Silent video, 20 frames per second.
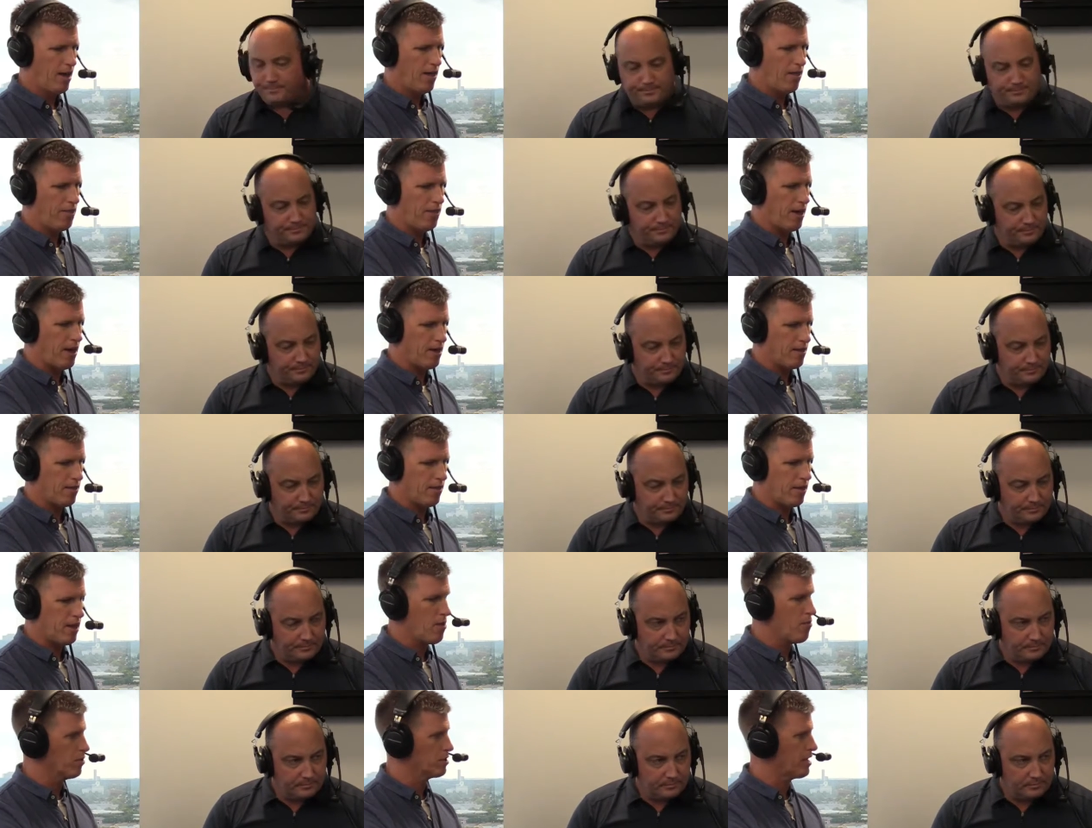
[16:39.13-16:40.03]
Speaker 1: That
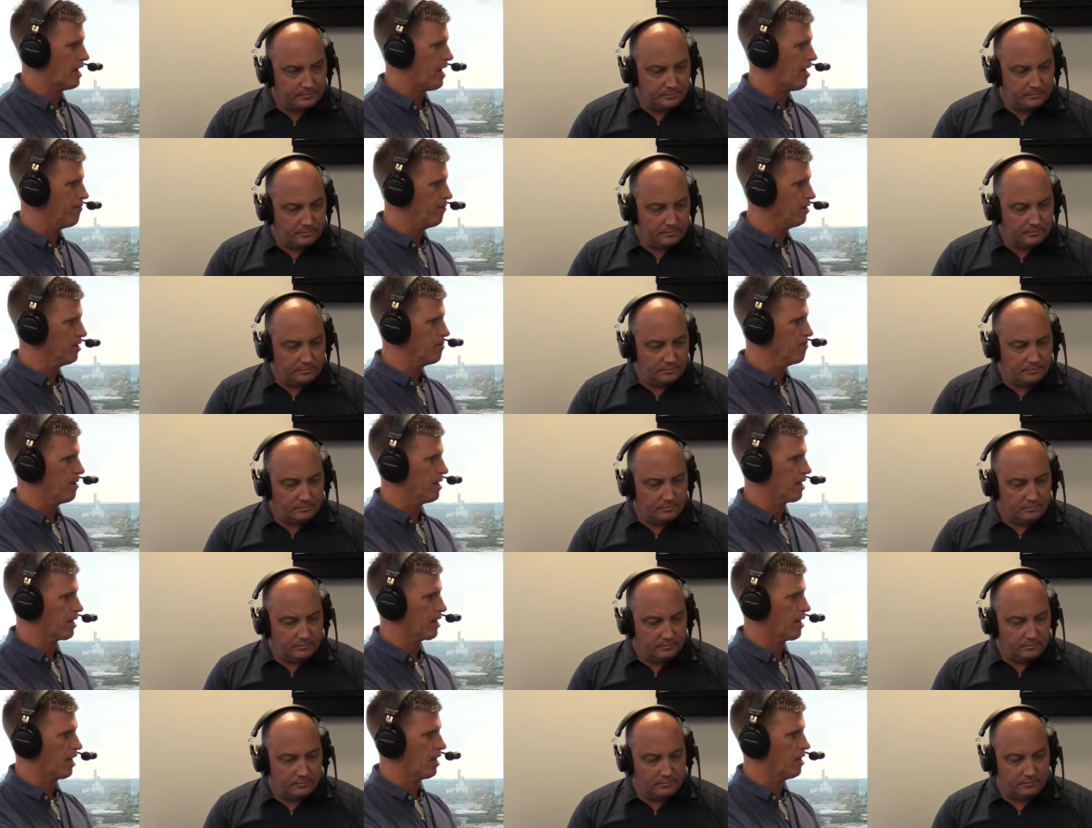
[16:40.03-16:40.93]
he was heavily
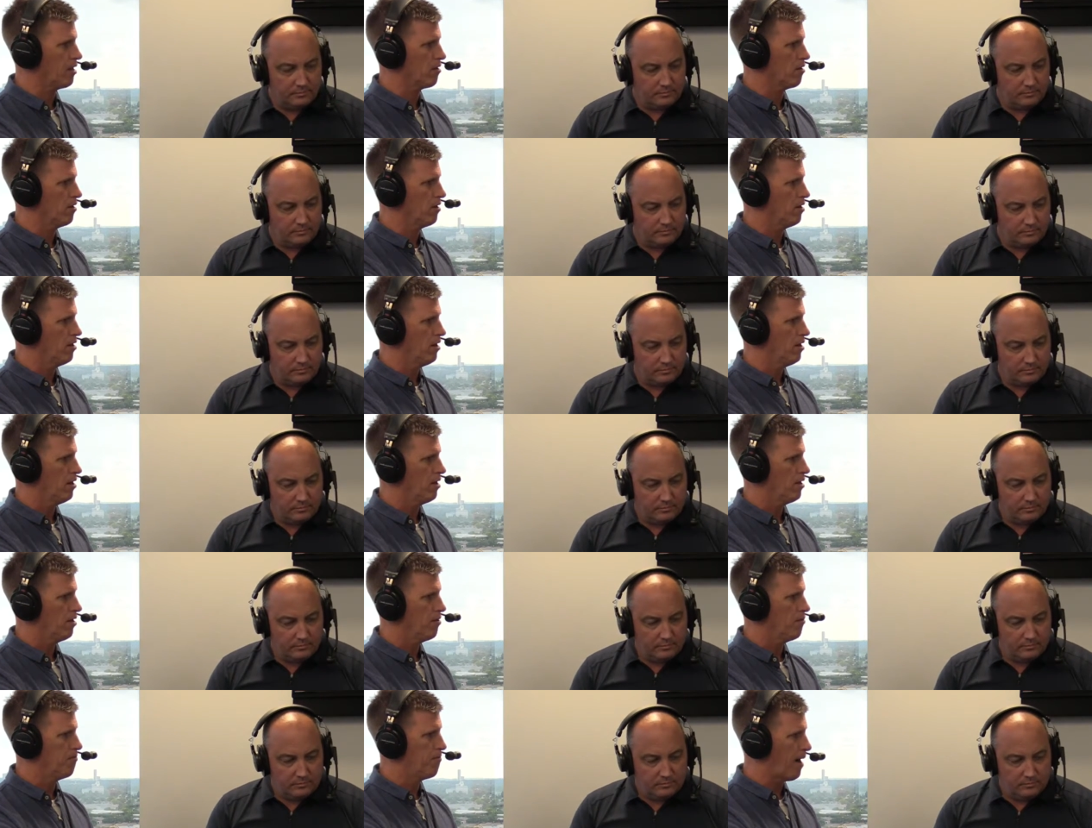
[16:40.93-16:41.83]
medicated
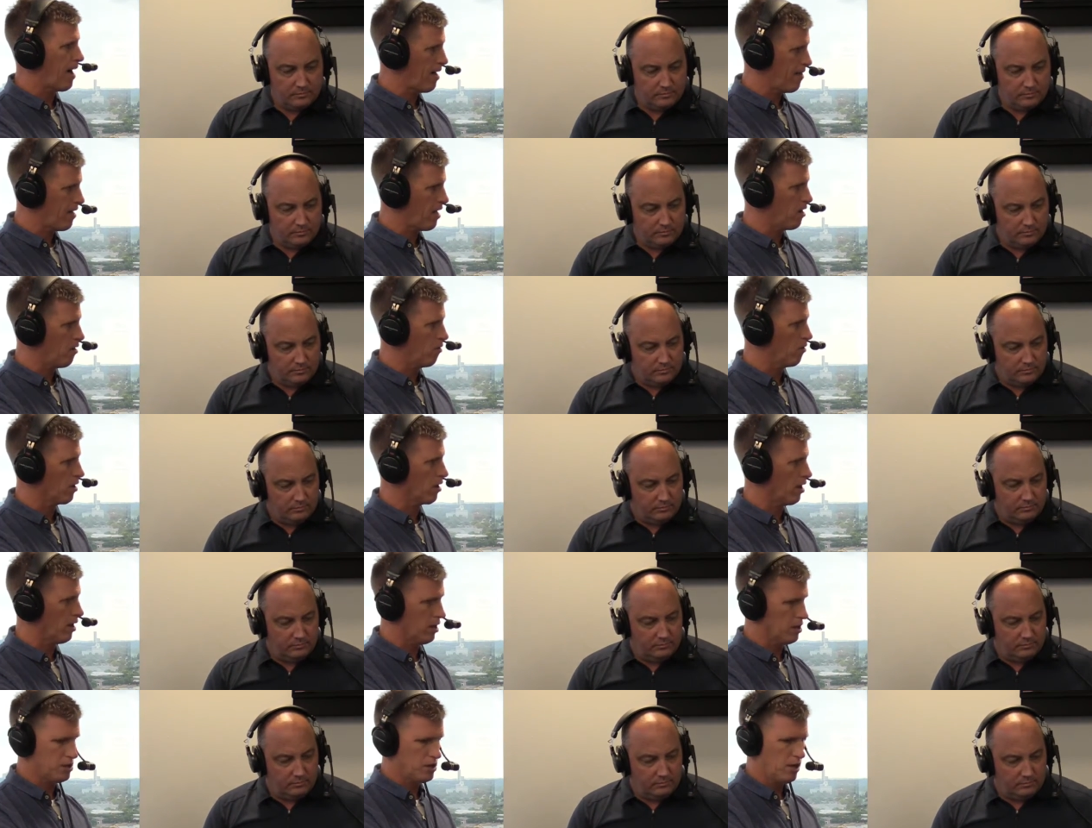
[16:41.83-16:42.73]
by that own
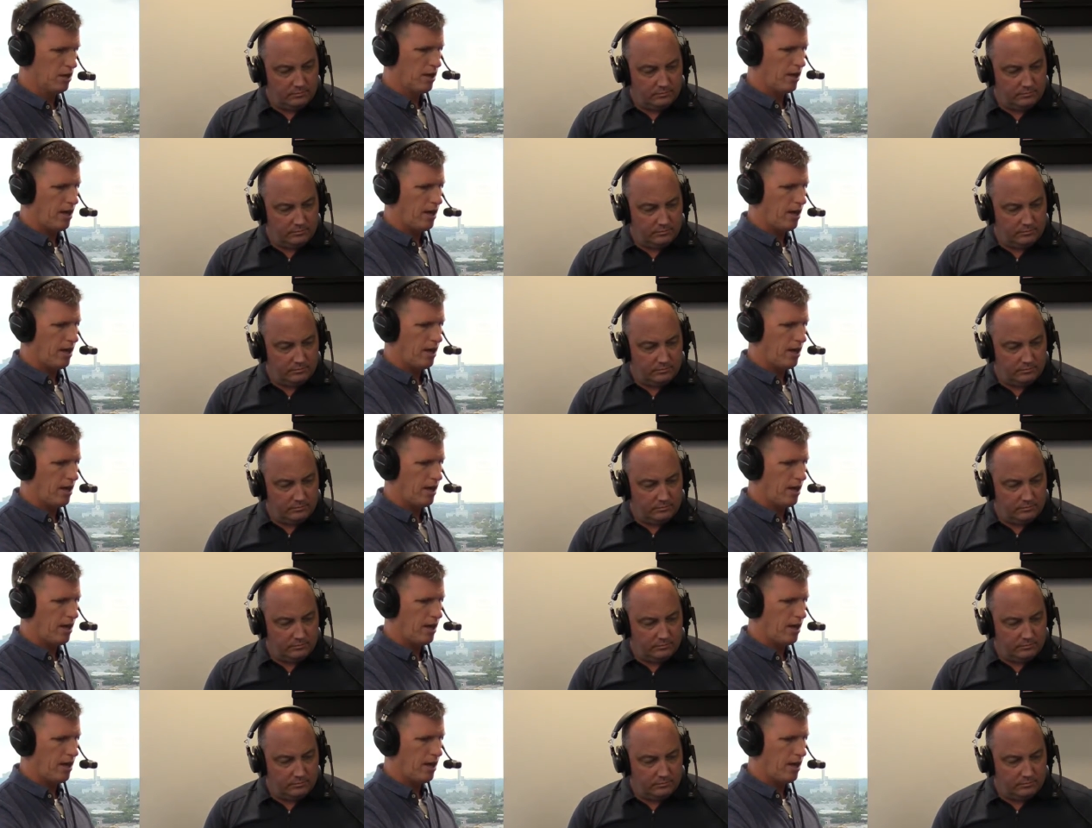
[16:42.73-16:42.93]
college.